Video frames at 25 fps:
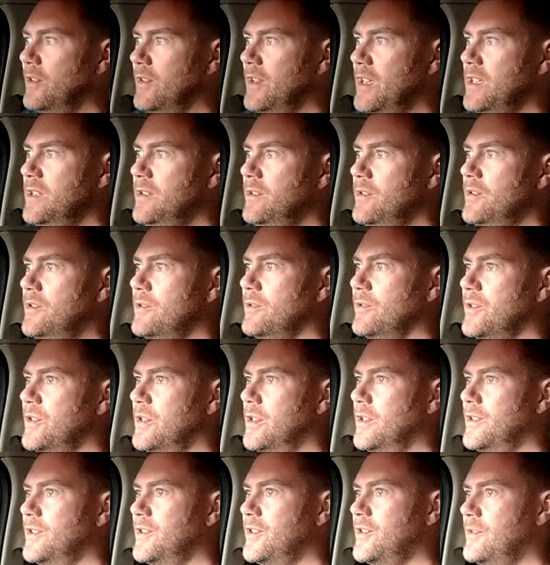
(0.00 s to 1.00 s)
Got that usual
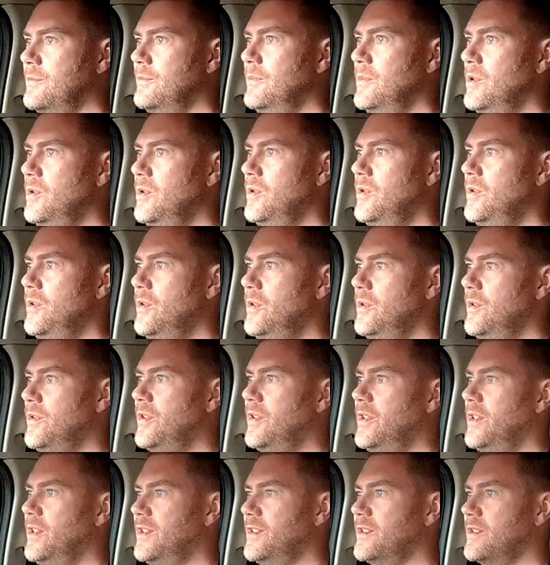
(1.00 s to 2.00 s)
sort of
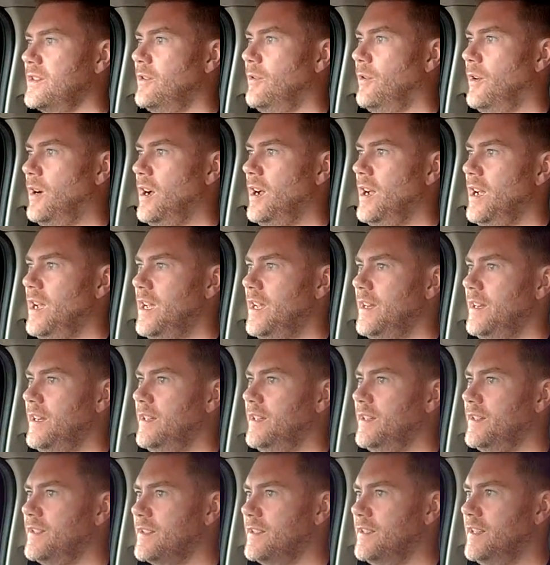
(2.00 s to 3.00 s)
smoothness,
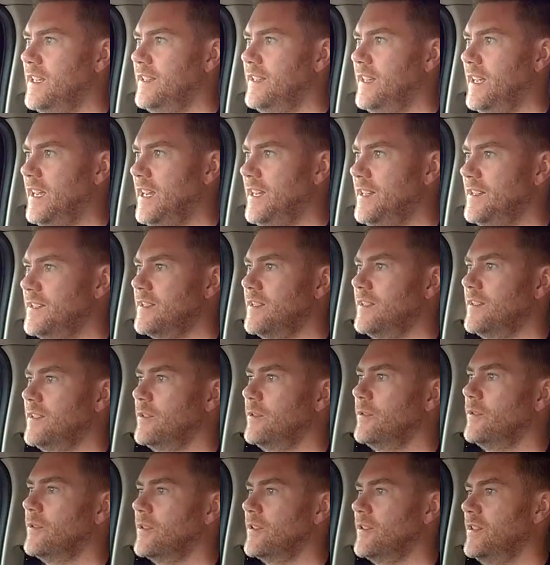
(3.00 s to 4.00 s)
quietness, and then that instant
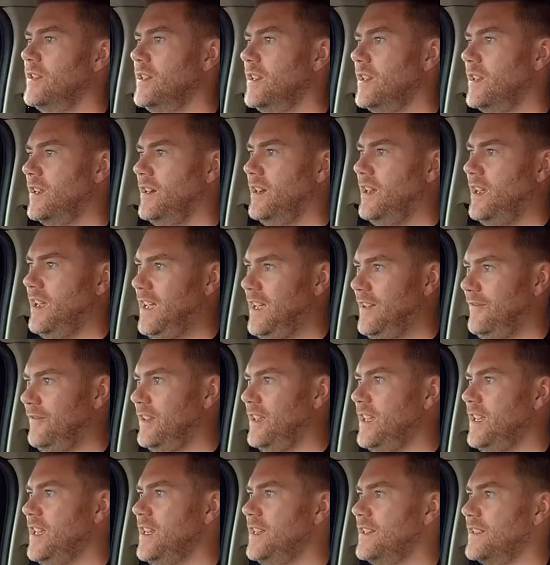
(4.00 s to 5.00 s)
torque, so you can have
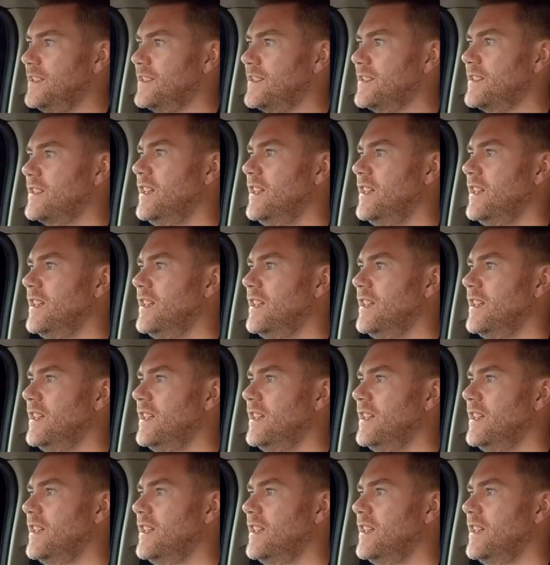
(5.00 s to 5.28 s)
it.